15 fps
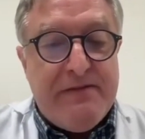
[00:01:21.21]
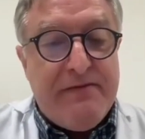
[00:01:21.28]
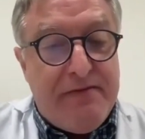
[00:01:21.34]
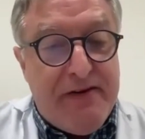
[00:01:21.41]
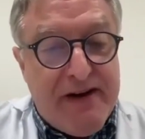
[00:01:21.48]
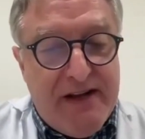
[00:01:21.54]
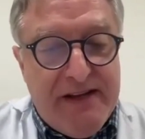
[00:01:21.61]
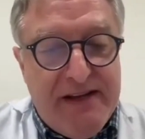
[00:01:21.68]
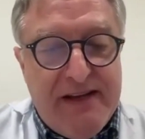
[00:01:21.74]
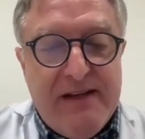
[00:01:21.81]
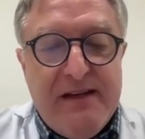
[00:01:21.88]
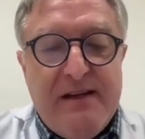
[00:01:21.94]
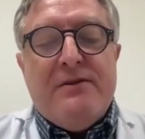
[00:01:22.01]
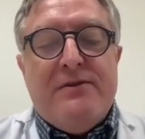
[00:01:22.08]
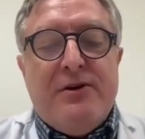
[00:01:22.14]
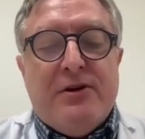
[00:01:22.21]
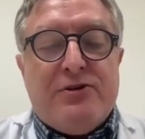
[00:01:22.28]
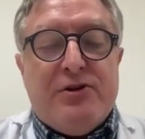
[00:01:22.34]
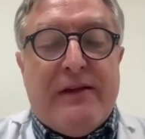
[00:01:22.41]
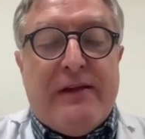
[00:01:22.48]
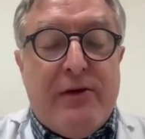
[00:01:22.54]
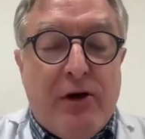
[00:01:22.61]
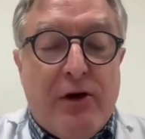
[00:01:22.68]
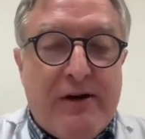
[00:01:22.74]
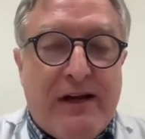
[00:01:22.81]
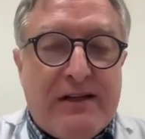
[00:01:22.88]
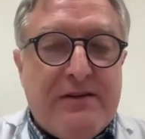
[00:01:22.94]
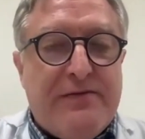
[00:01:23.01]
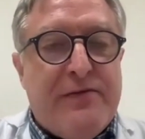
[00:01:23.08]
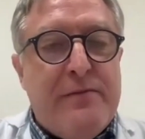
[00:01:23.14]
And finally, Dr.
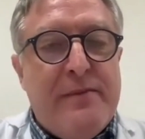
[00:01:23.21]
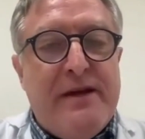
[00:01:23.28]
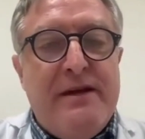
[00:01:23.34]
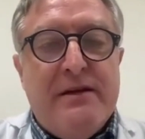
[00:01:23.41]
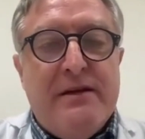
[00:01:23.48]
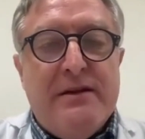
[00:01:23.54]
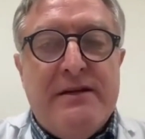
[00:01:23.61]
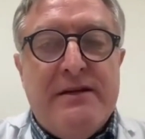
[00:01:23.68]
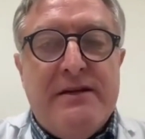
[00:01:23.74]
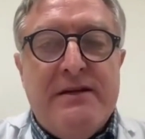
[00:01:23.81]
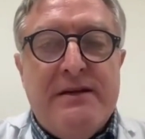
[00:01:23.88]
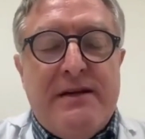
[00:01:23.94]
Adolorato from Italy,